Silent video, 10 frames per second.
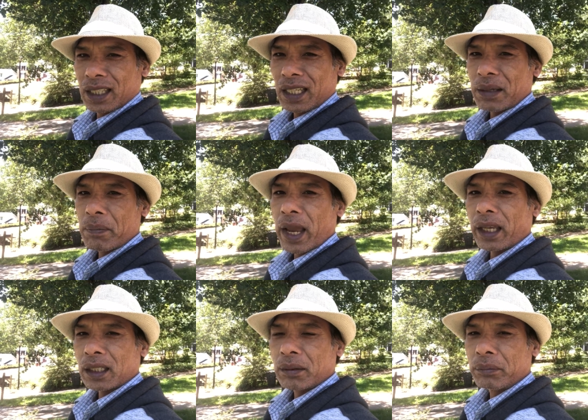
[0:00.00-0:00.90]
He
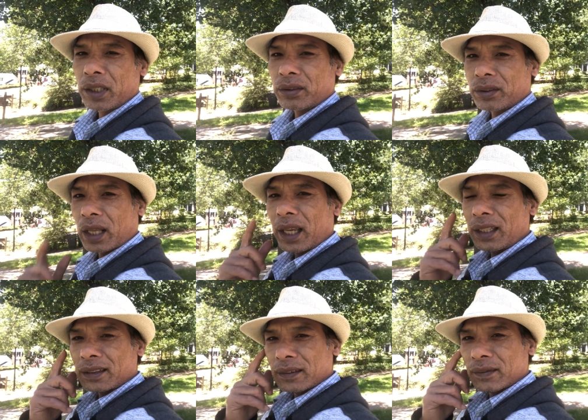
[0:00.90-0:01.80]
made a
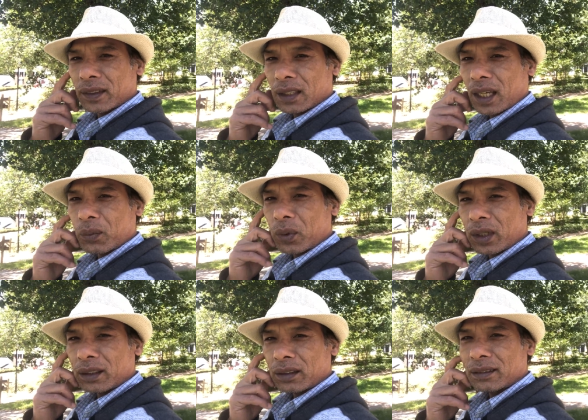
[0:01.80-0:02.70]
mistake that what?